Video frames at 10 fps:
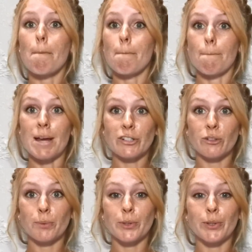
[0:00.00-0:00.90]

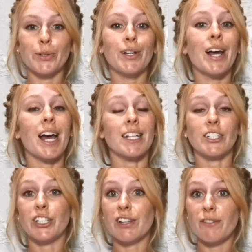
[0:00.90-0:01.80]
measurable,
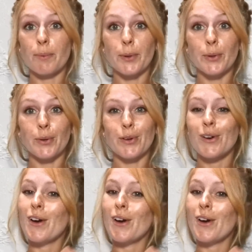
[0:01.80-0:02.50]
achievable,